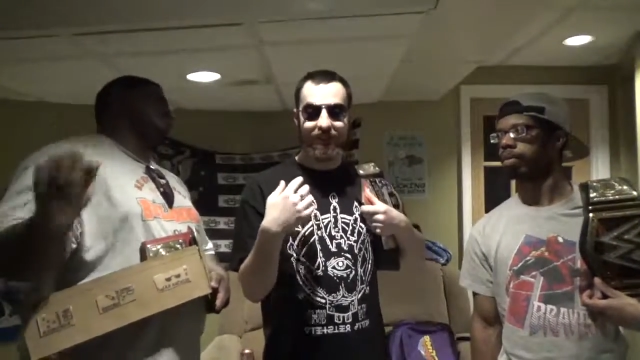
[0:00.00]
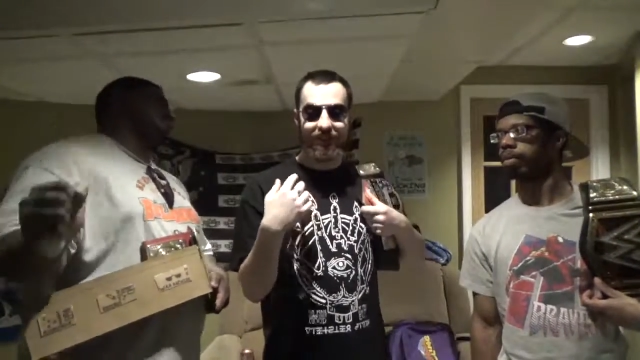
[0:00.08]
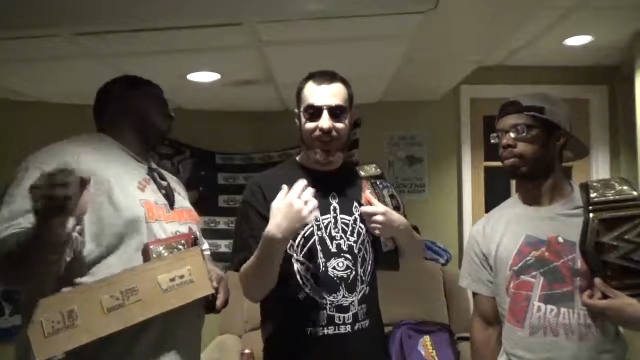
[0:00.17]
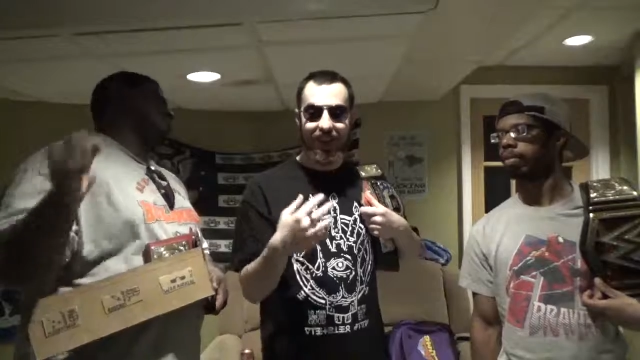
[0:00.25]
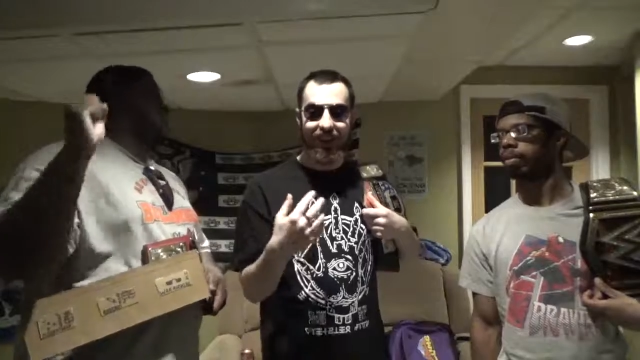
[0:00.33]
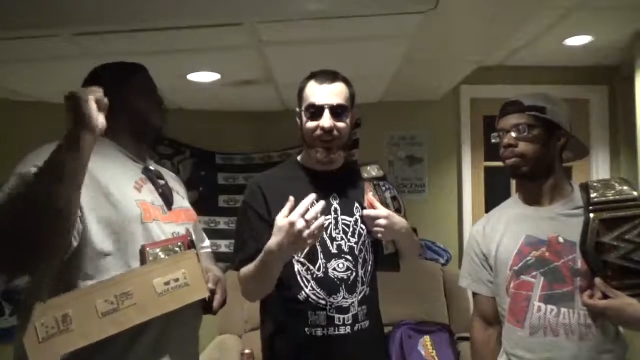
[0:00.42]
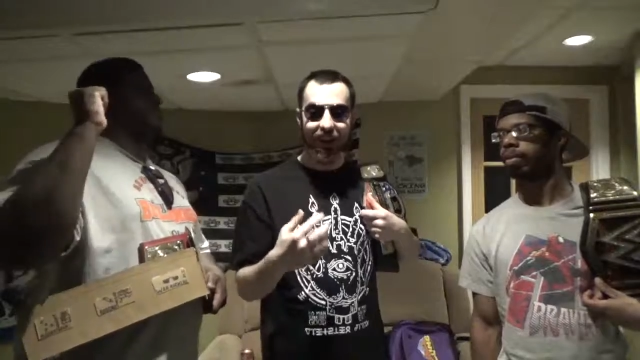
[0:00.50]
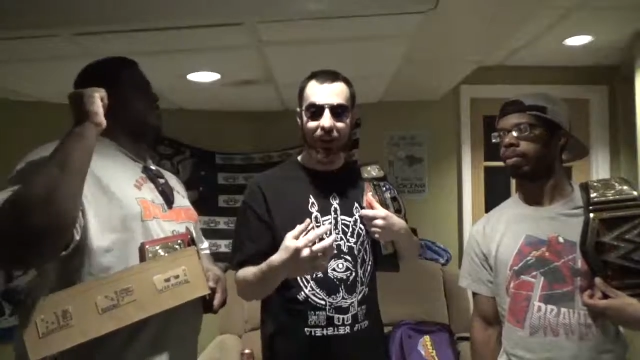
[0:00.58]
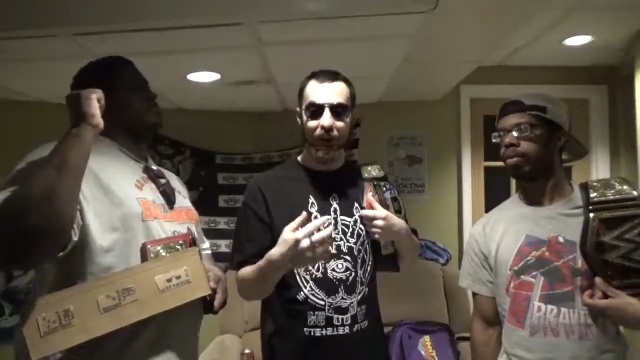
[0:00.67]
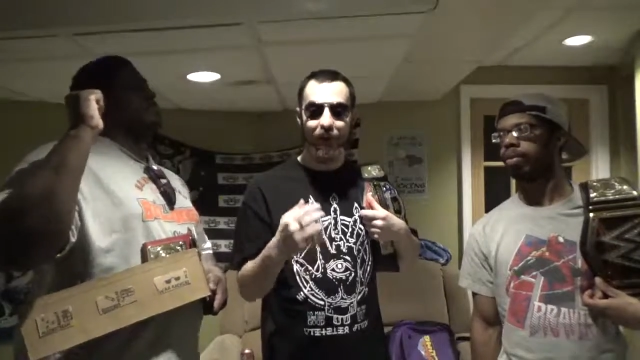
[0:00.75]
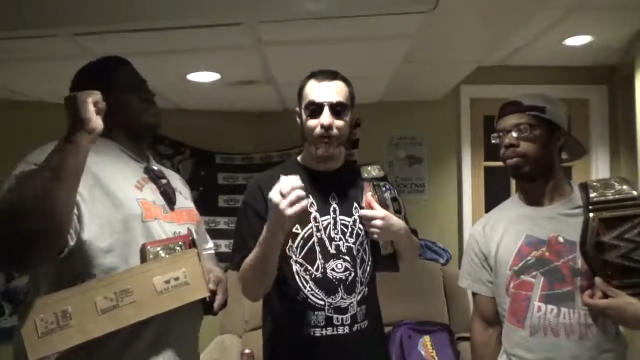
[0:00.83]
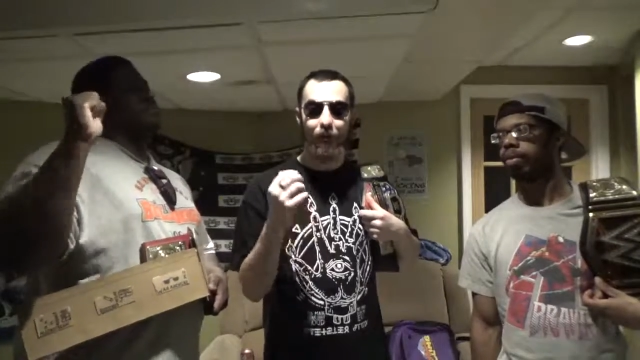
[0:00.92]
Speaker 1: say,
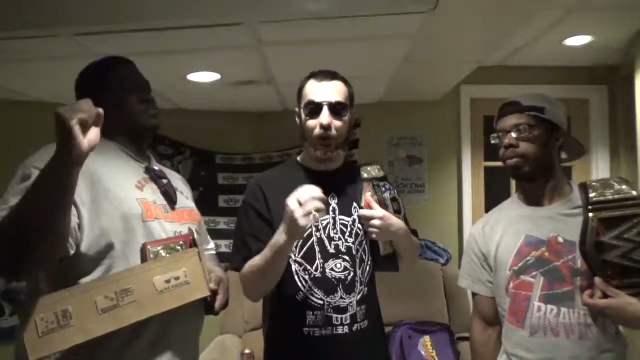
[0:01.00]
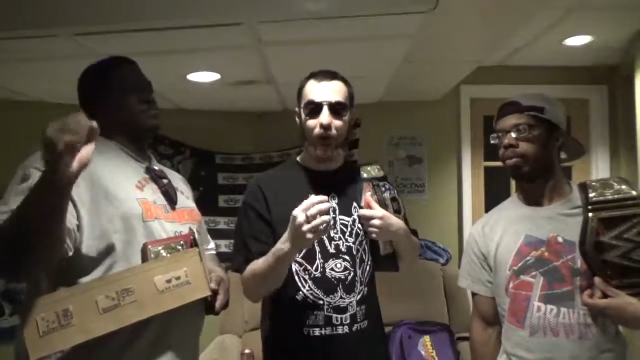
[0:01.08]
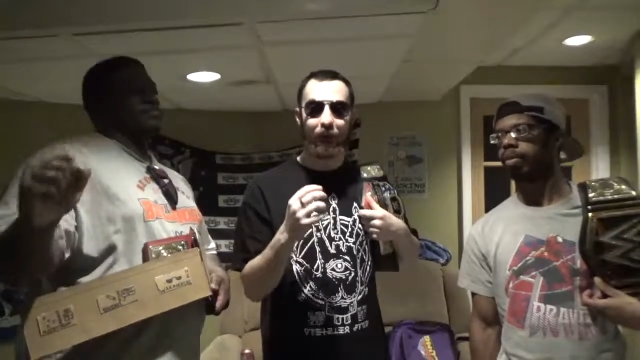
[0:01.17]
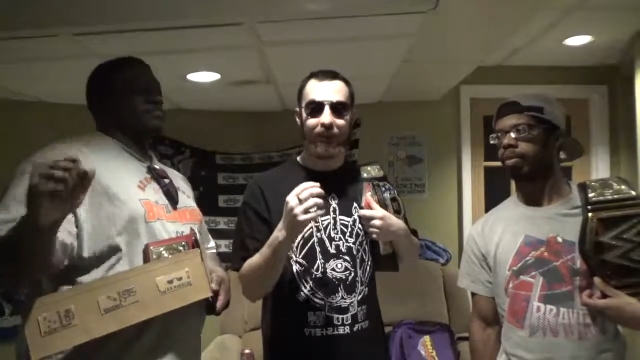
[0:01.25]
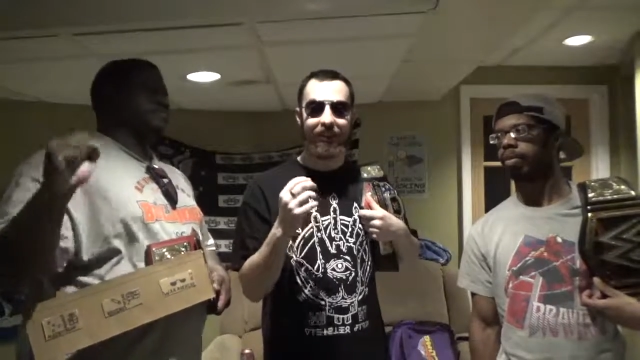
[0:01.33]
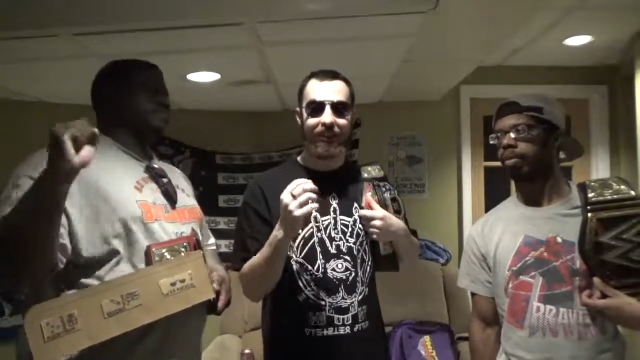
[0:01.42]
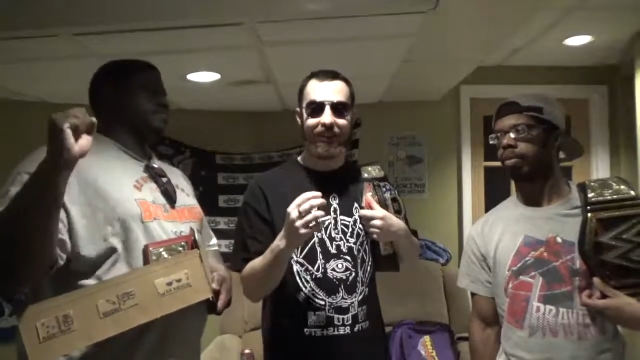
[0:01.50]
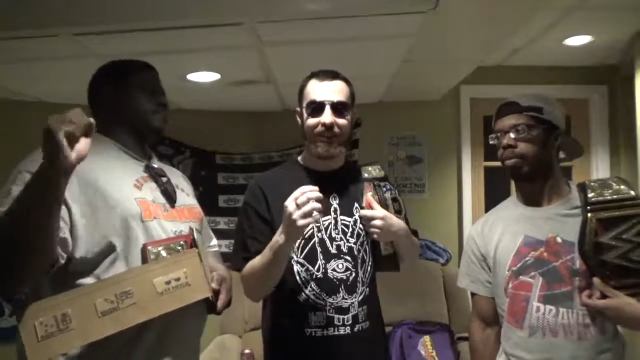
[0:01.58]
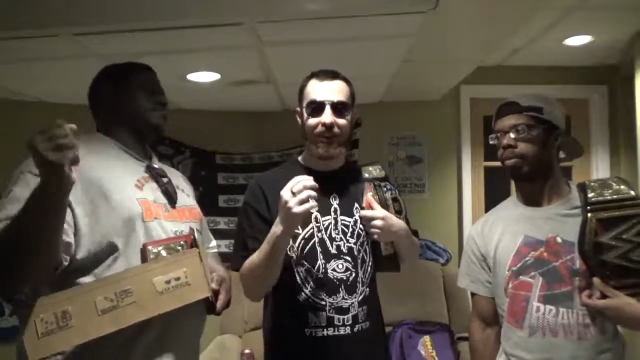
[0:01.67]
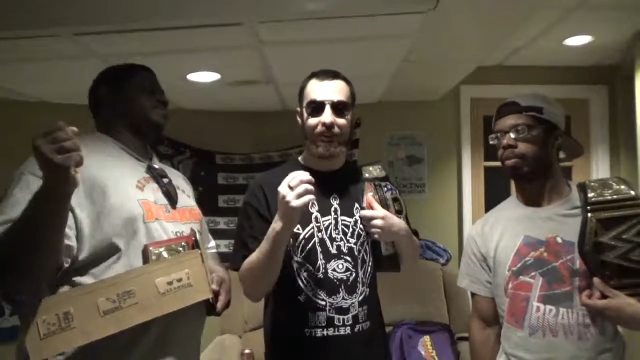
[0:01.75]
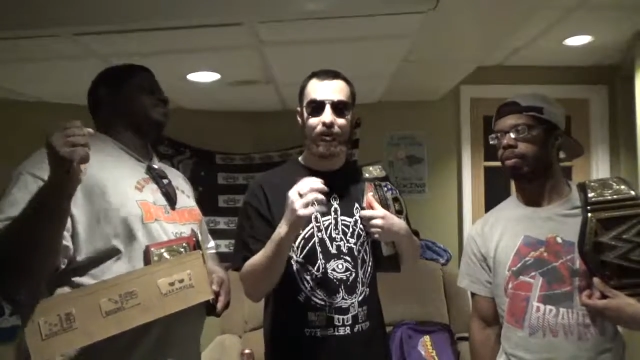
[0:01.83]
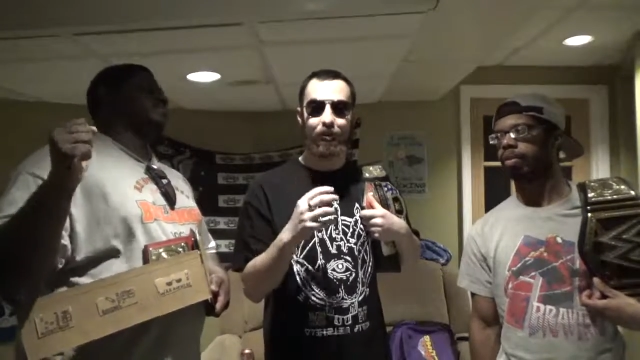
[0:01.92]
"Are you old
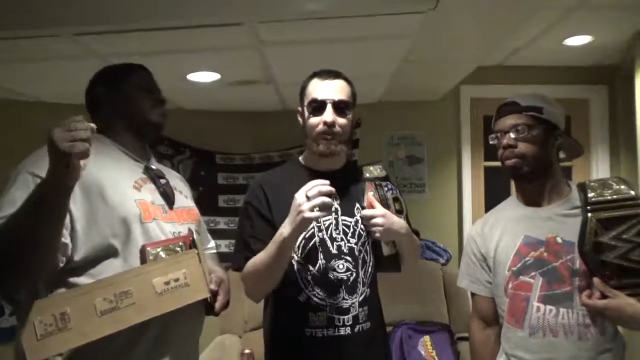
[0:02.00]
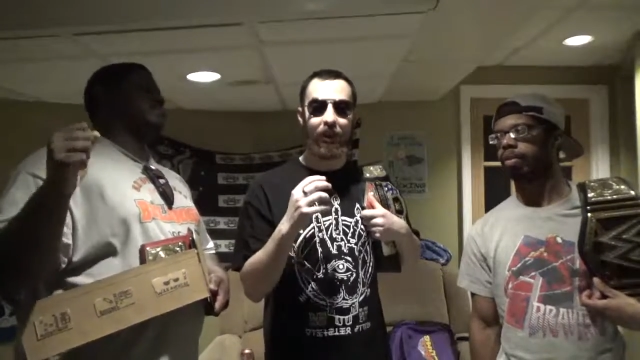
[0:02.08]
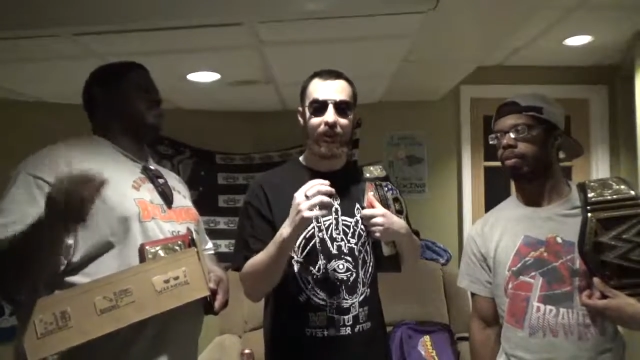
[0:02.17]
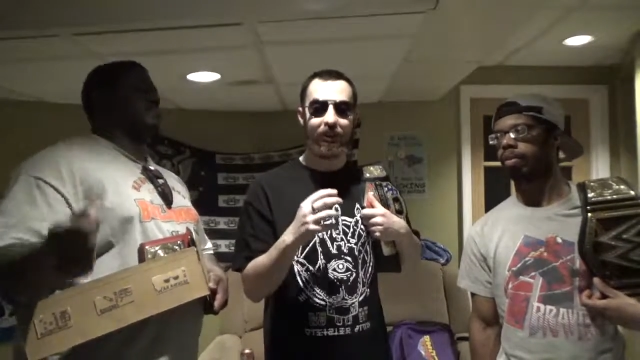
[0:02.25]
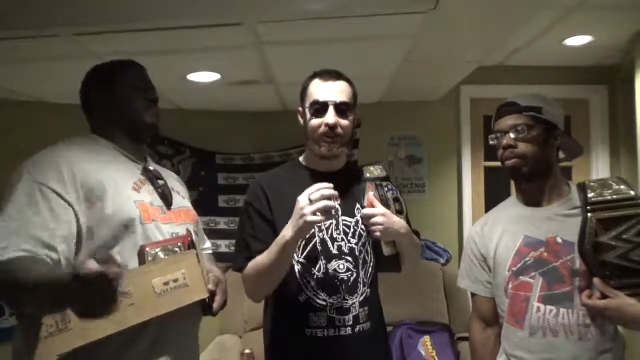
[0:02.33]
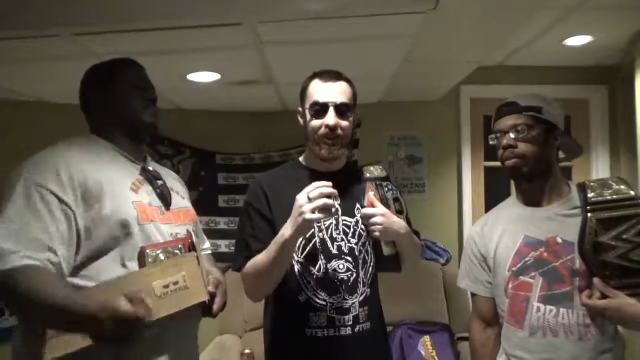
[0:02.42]
enough? Are you tall